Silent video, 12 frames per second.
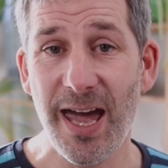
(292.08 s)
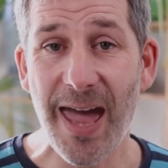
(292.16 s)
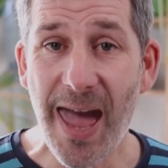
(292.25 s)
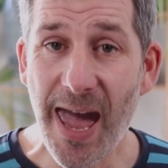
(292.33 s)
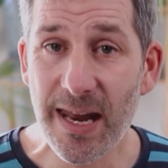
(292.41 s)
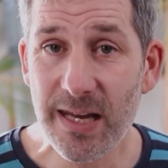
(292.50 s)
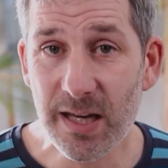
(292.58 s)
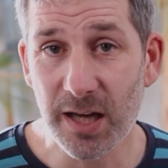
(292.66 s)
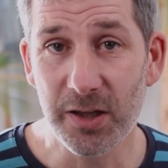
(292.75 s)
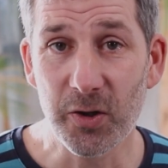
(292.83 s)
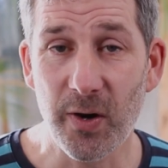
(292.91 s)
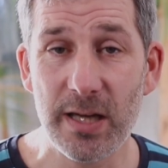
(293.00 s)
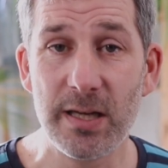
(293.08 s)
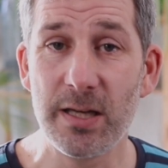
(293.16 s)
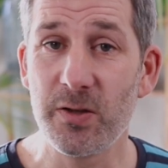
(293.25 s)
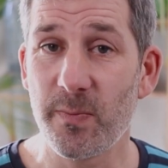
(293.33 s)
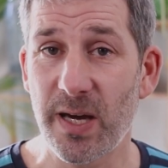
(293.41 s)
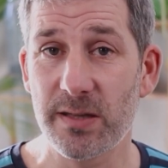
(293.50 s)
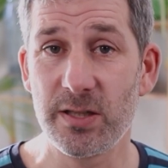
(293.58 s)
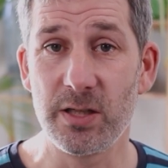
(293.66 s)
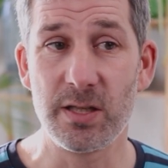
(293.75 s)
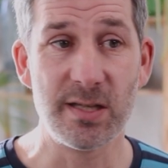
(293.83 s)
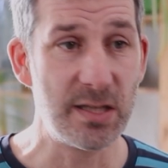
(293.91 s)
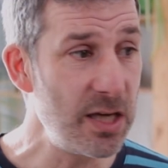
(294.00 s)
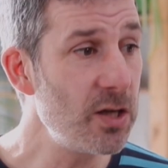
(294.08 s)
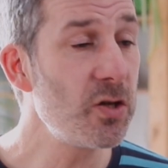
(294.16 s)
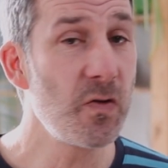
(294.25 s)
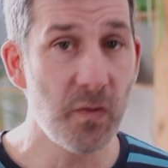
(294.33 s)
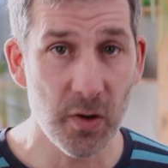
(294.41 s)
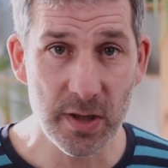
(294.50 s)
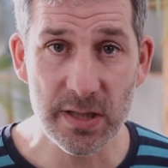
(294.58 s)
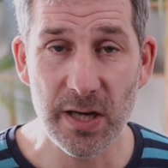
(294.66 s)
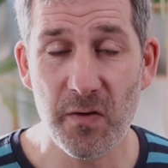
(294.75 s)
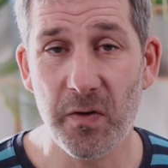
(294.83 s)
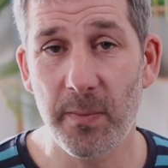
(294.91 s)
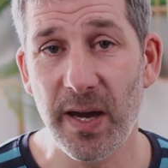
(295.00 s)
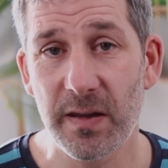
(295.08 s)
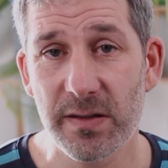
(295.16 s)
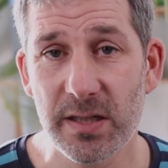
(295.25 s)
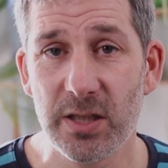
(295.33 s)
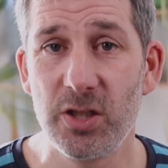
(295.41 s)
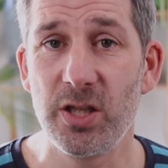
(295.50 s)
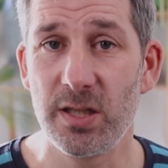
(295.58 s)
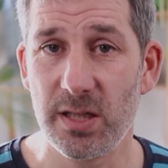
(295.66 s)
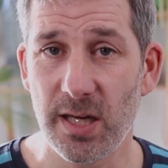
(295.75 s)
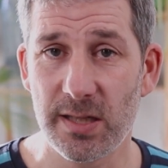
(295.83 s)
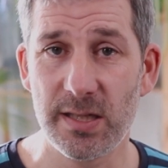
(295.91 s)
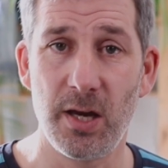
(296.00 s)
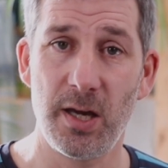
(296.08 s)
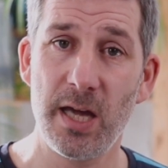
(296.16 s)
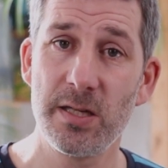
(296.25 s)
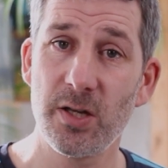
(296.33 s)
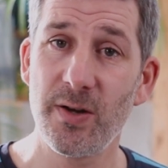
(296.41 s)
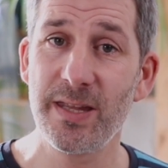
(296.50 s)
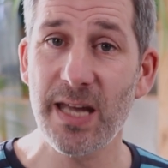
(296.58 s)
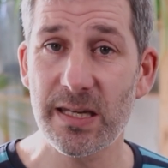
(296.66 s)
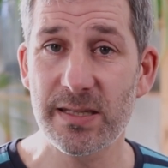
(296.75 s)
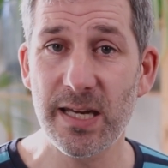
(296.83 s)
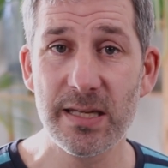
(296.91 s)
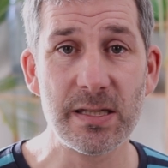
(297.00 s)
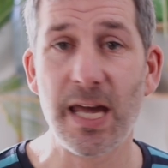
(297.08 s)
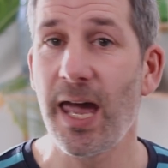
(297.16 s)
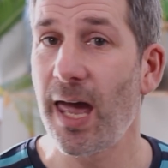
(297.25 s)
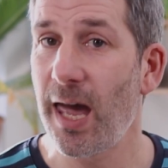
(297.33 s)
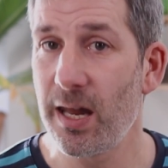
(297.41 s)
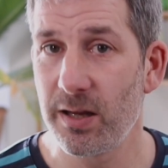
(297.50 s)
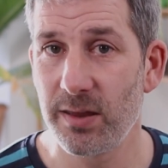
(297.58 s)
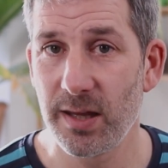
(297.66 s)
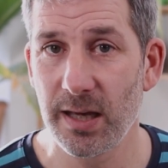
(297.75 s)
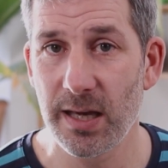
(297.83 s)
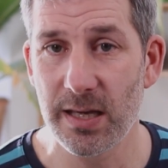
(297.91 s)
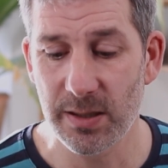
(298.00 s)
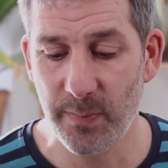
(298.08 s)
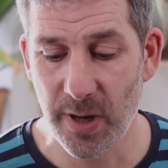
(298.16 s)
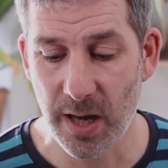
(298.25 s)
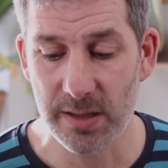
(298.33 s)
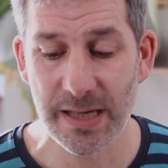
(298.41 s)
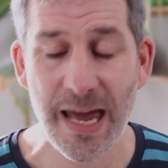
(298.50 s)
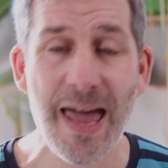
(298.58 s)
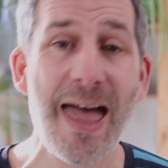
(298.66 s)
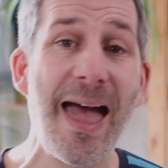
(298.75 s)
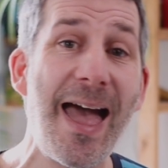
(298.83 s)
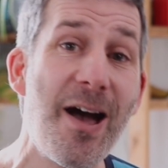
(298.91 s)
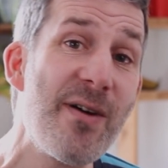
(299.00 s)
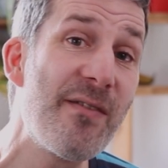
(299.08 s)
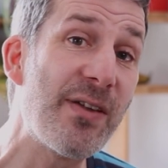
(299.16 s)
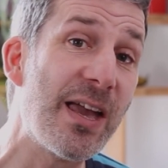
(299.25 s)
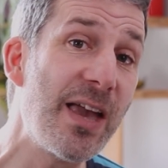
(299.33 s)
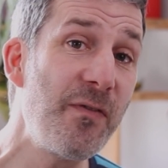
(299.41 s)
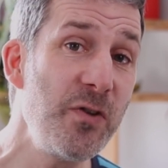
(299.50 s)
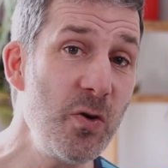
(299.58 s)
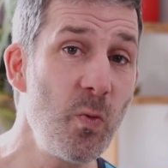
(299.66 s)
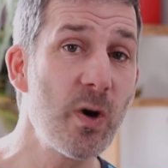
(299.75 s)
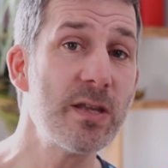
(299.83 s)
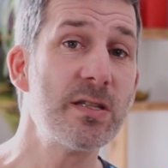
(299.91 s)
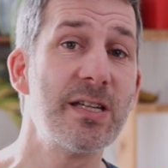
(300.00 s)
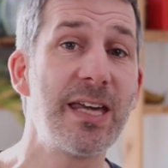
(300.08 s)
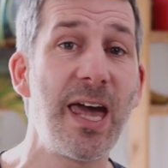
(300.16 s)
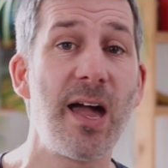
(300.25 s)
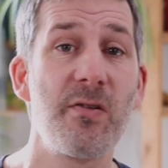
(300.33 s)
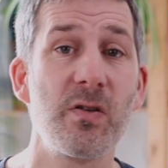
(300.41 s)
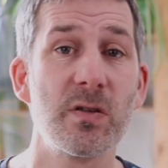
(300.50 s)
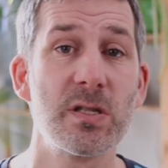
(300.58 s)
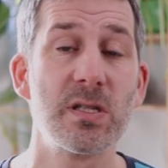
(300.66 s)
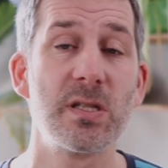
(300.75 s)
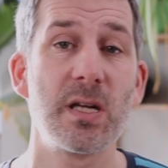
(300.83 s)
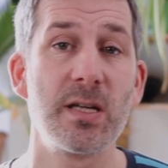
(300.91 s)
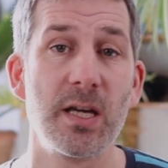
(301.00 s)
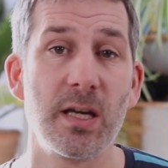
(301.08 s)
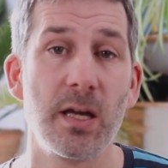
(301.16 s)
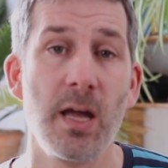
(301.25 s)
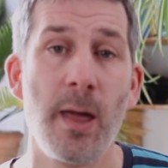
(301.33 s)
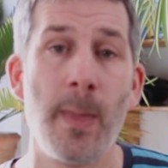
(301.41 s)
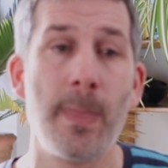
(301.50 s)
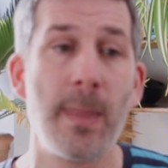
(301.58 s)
get any kind of grade in your maths GCSE, you've got yourself a maths GCSE, okay? So in that sense, anything is a pass. However, if you want to carry on studying